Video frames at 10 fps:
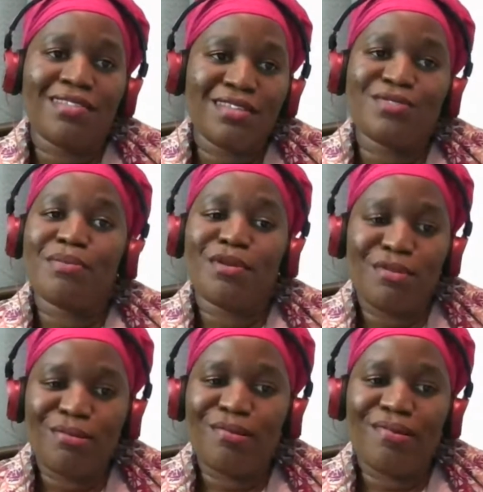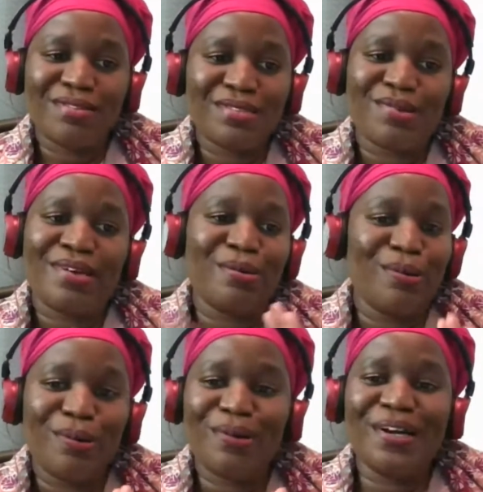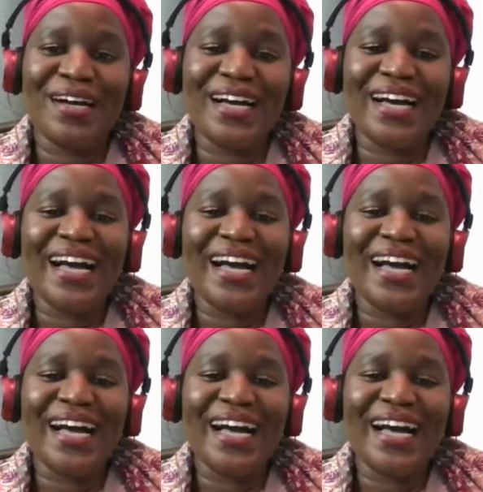And I got this from Google, so I don't know.